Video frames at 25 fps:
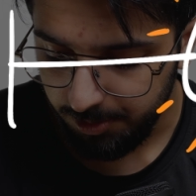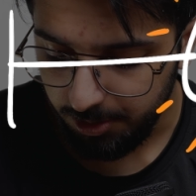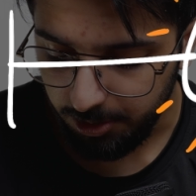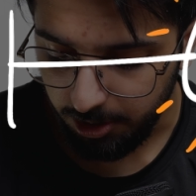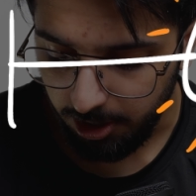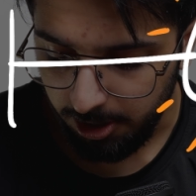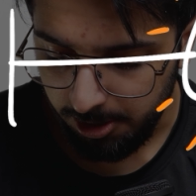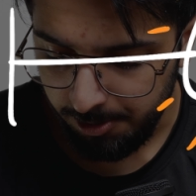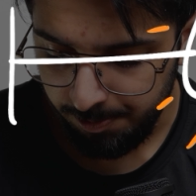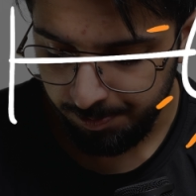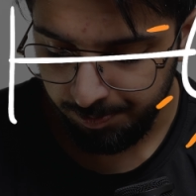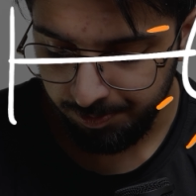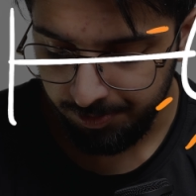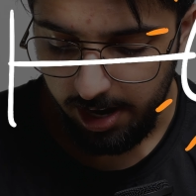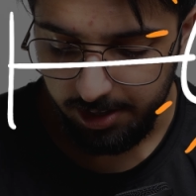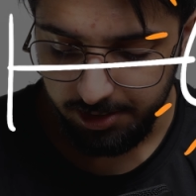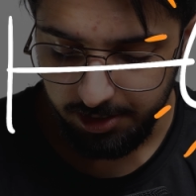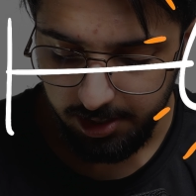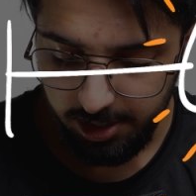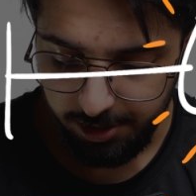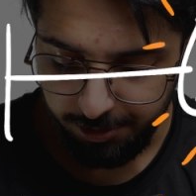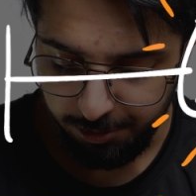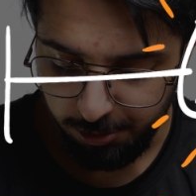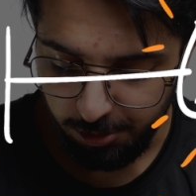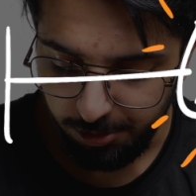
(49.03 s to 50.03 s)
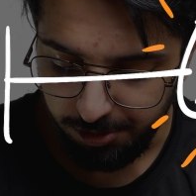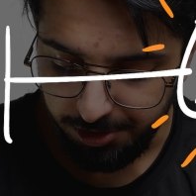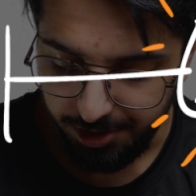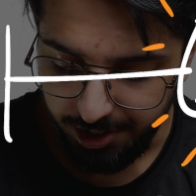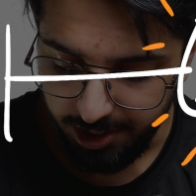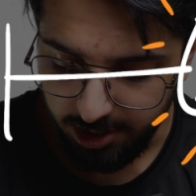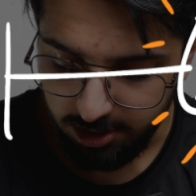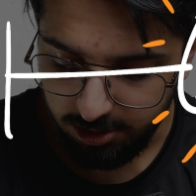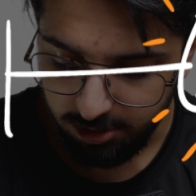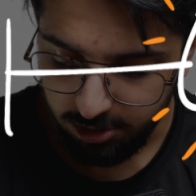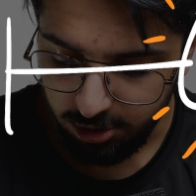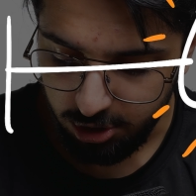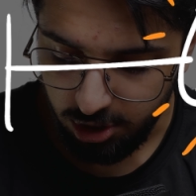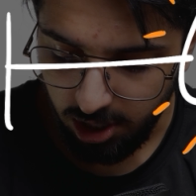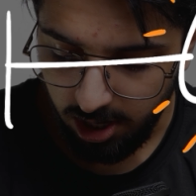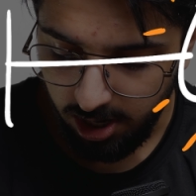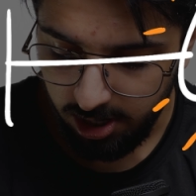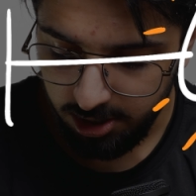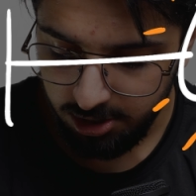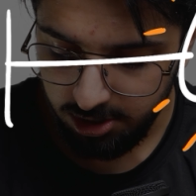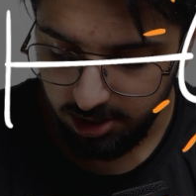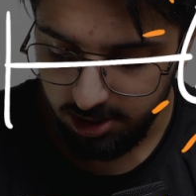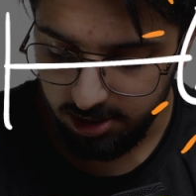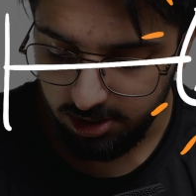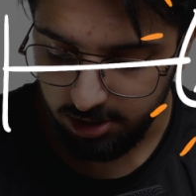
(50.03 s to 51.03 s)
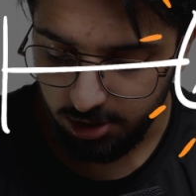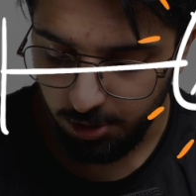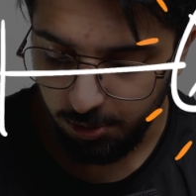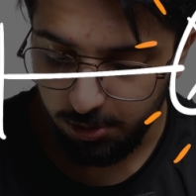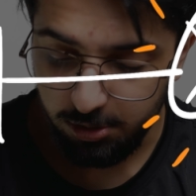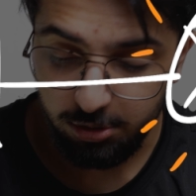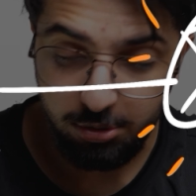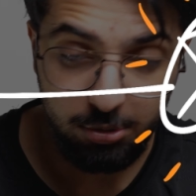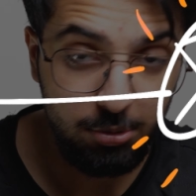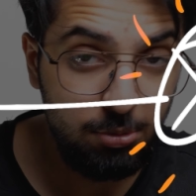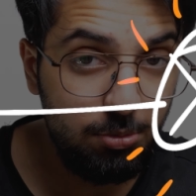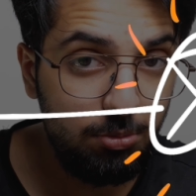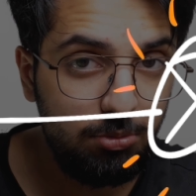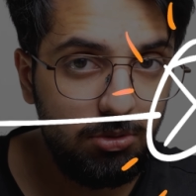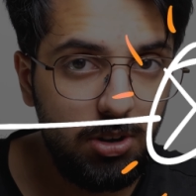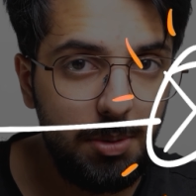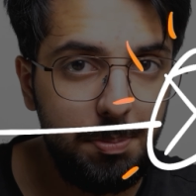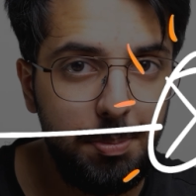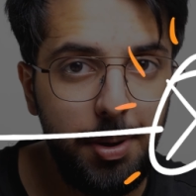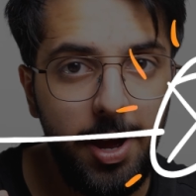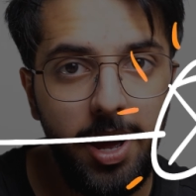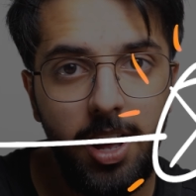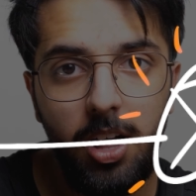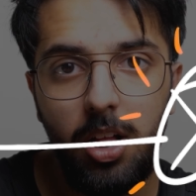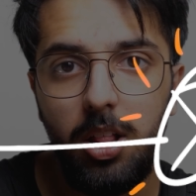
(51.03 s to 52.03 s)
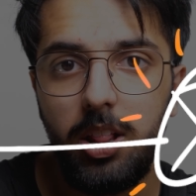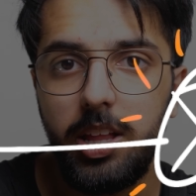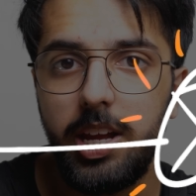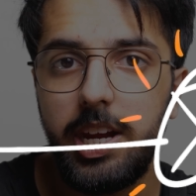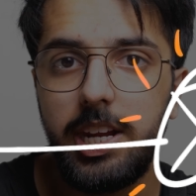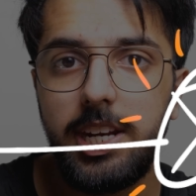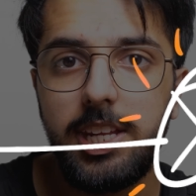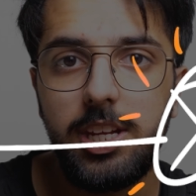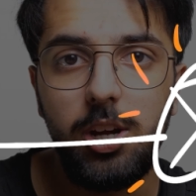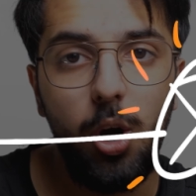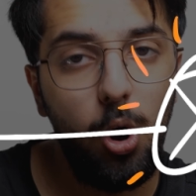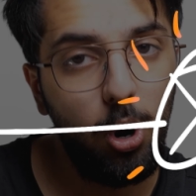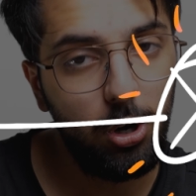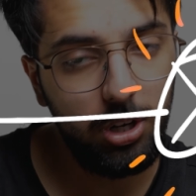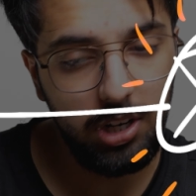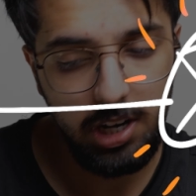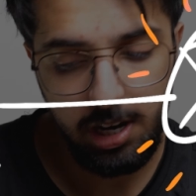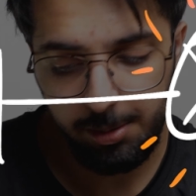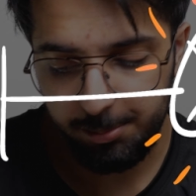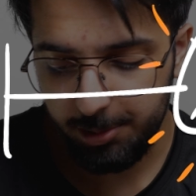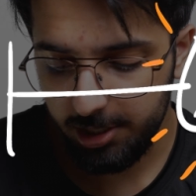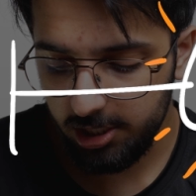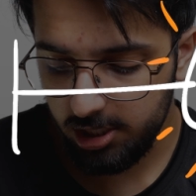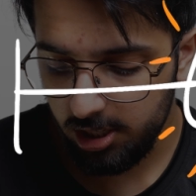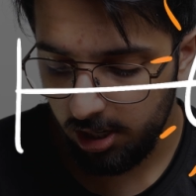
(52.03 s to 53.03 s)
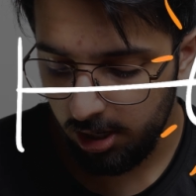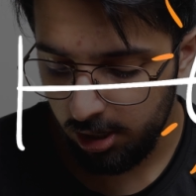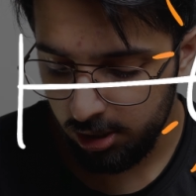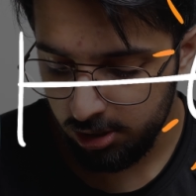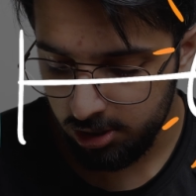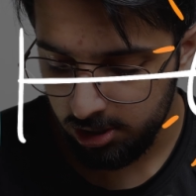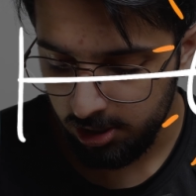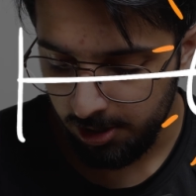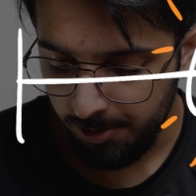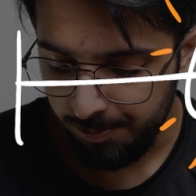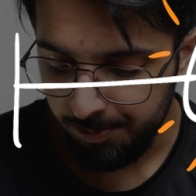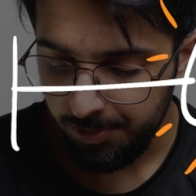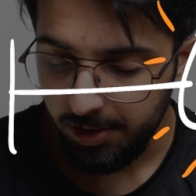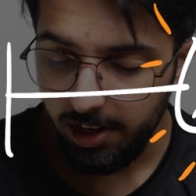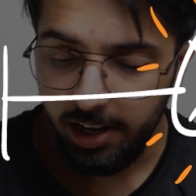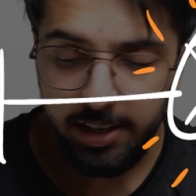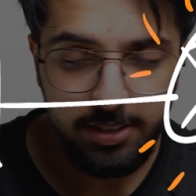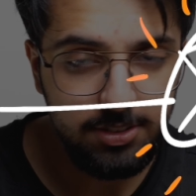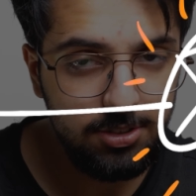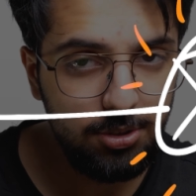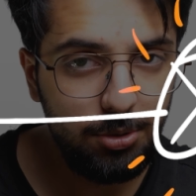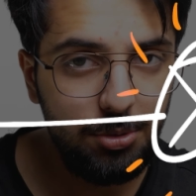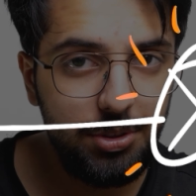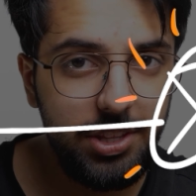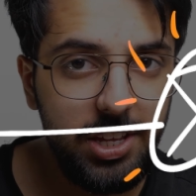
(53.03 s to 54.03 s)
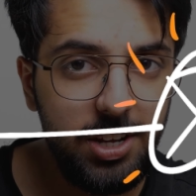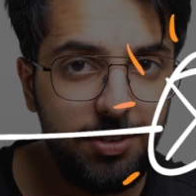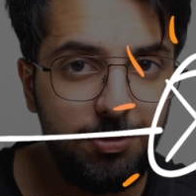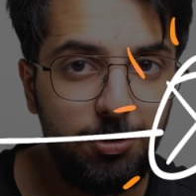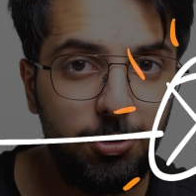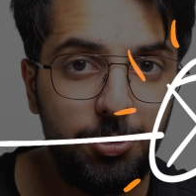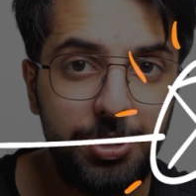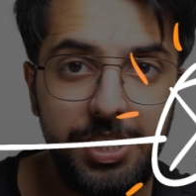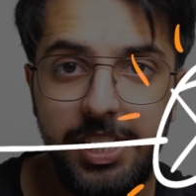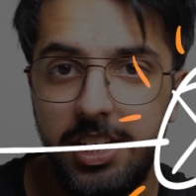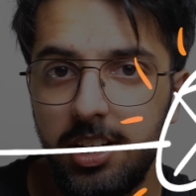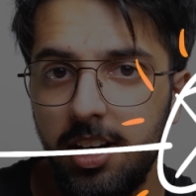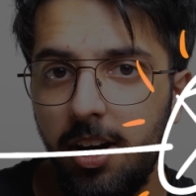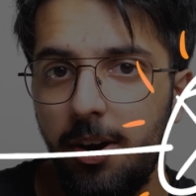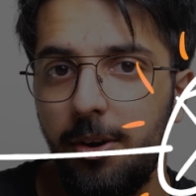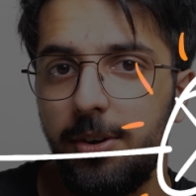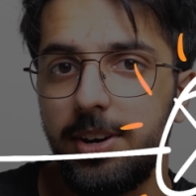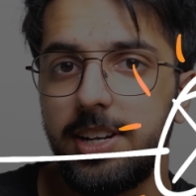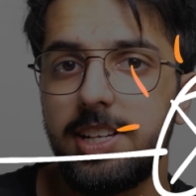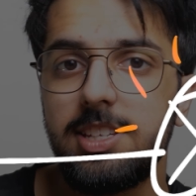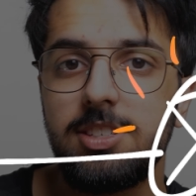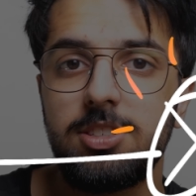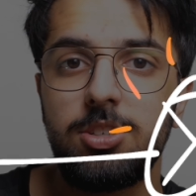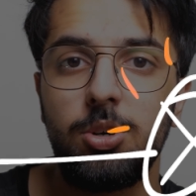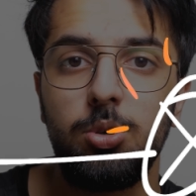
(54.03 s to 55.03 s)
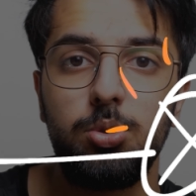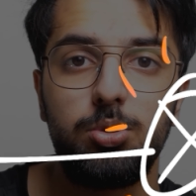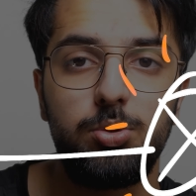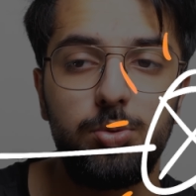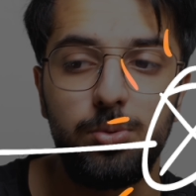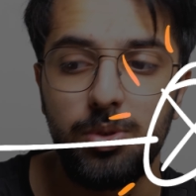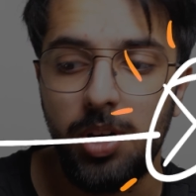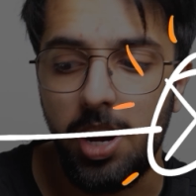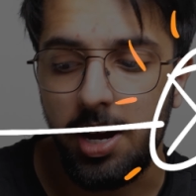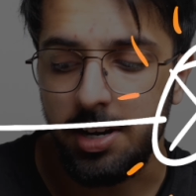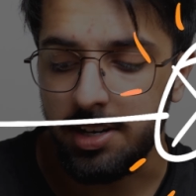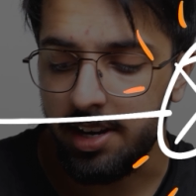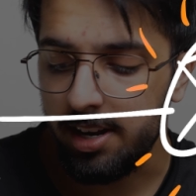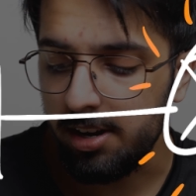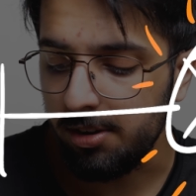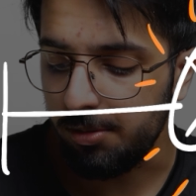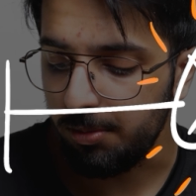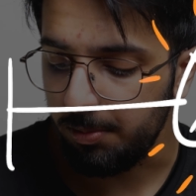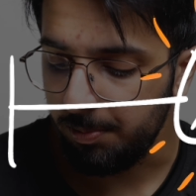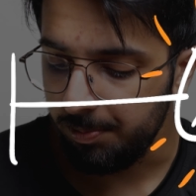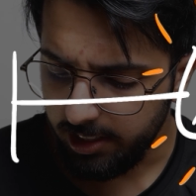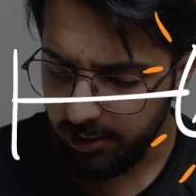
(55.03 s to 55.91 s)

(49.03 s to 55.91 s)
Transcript: Okay, and therefore this charge is going to repel any oncoming charge, and so therefore the current is going to die down.